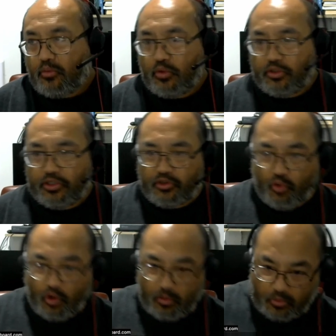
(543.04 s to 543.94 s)
were just
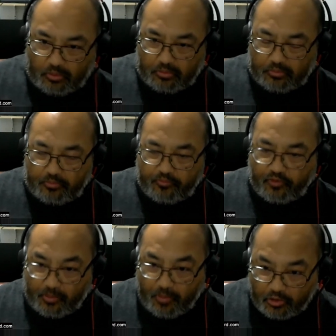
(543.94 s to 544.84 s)
normal,
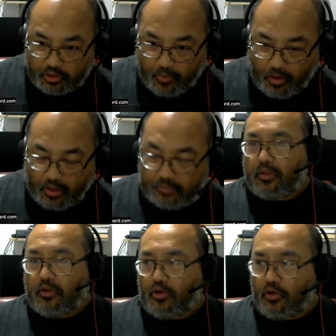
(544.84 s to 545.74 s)
for the most part,
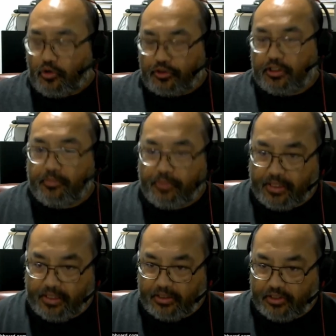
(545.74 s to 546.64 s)
earthly
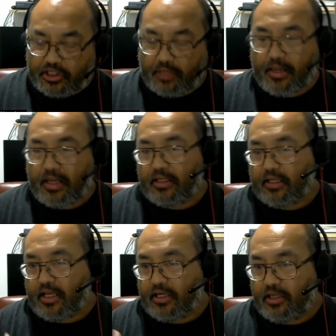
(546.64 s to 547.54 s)
beings. Some had
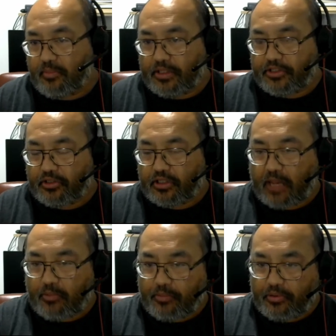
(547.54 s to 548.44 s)
an interdimensional
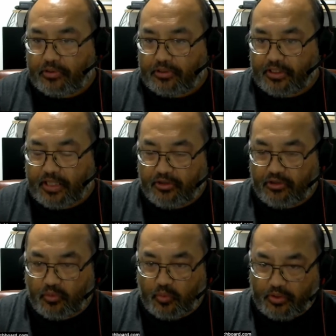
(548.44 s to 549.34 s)
capability. They
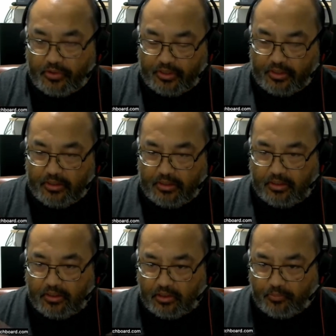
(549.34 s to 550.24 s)
knew where the
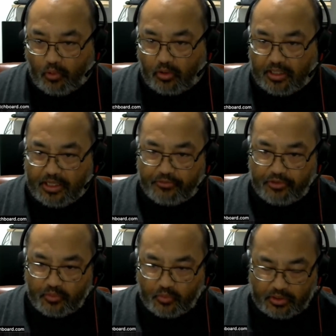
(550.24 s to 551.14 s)
portal
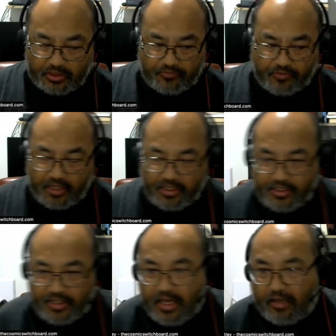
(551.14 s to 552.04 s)
entries were, could fly
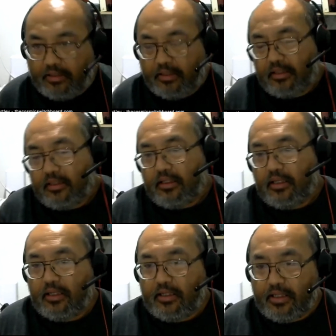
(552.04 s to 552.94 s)
in and out,
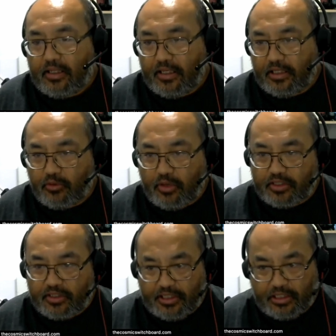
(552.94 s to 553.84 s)
uh,
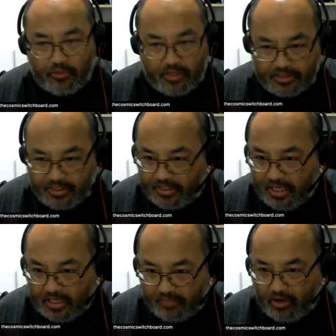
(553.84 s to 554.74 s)
ingress and egress in
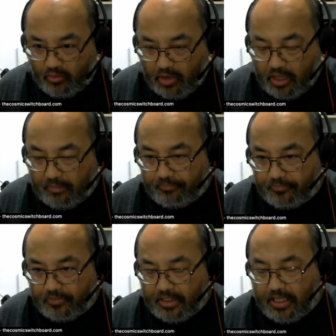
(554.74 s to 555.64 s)
and out of our realm
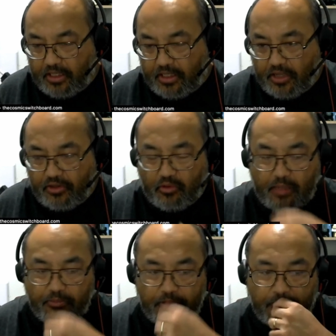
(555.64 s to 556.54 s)
and to other
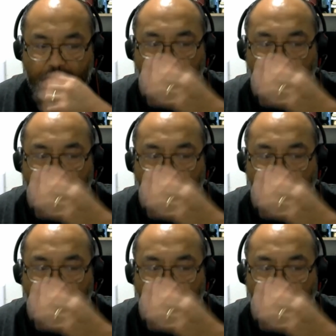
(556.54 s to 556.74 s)
realms.